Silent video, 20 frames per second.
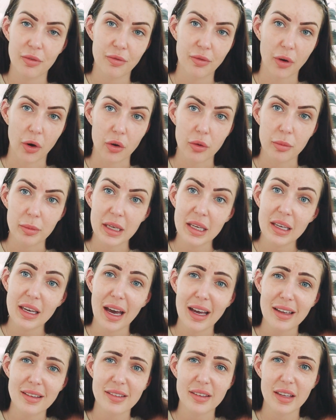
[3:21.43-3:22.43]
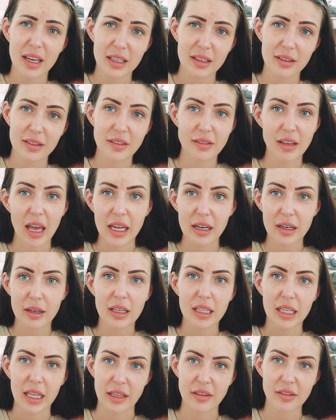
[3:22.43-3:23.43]
foamy as like a standard
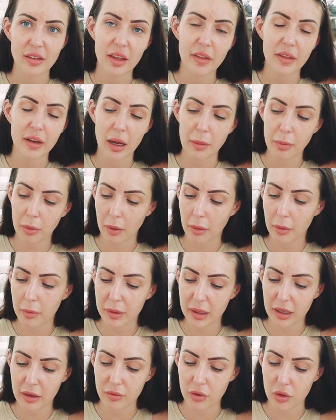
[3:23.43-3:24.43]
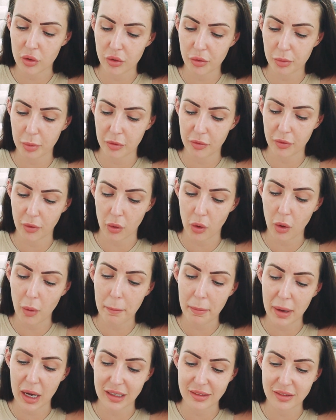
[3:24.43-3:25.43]
cleanser that I probably have used
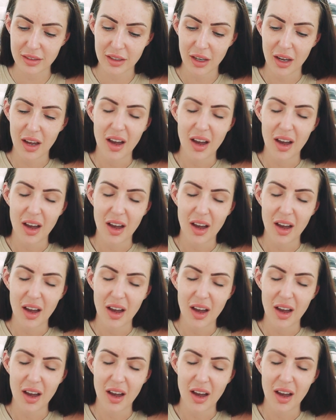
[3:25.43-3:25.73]
before, but